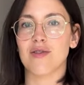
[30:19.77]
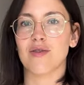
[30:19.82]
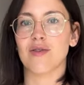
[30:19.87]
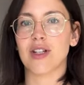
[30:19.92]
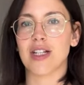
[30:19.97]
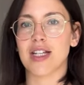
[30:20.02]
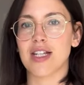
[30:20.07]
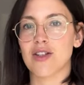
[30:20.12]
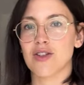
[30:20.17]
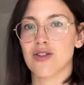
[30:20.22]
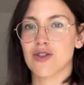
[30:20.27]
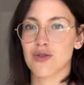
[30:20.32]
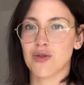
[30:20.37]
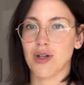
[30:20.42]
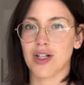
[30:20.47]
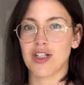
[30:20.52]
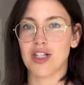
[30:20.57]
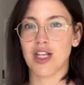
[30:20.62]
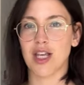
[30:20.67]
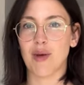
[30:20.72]
really
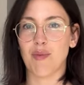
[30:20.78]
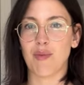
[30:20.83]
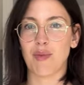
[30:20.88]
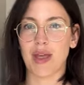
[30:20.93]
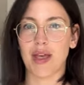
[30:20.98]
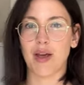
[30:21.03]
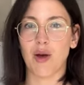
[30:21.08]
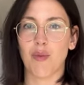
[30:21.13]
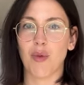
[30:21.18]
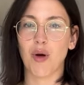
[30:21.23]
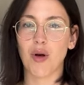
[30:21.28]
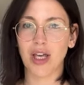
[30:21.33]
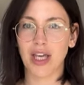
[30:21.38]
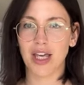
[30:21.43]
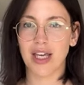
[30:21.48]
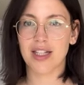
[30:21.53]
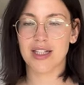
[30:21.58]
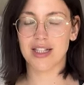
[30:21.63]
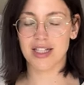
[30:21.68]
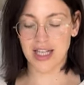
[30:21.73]
stretchy big
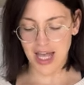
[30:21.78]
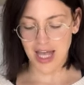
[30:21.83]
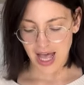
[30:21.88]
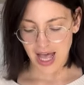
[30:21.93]
pockets,